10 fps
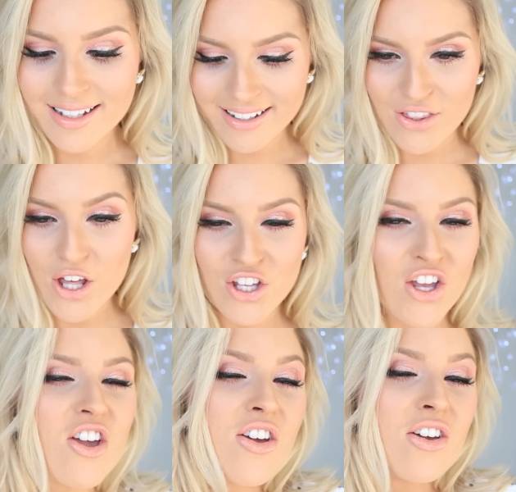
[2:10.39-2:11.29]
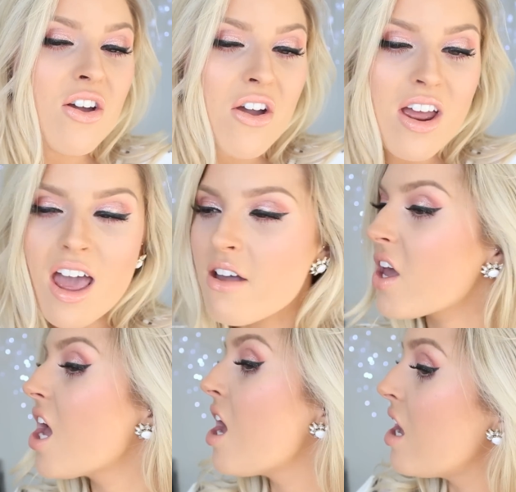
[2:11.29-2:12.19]
You're the
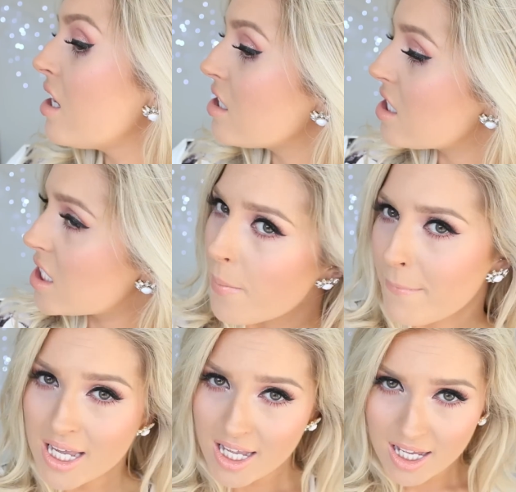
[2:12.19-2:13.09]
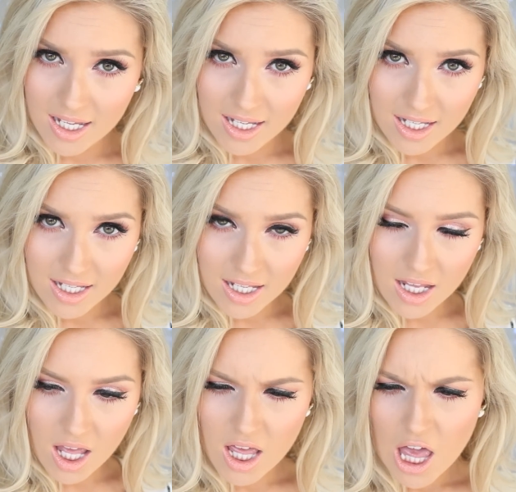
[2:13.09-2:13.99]
universe to me.
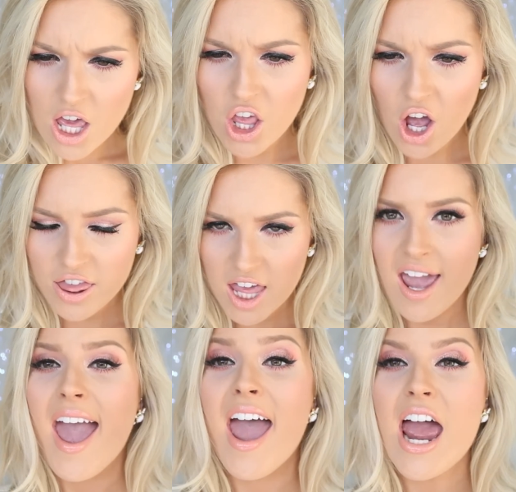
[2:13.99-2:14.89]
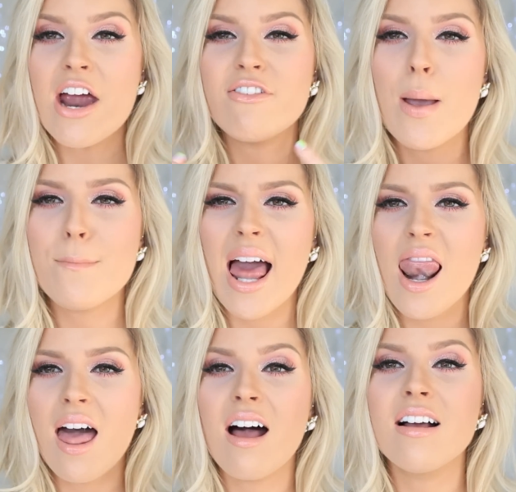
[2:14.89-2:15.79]
You're the air in
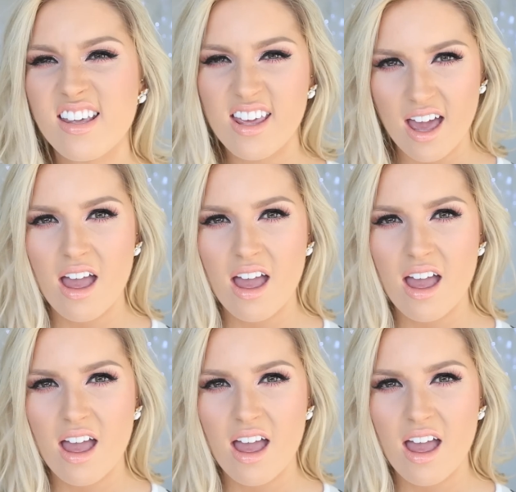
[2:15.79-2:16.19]
my life.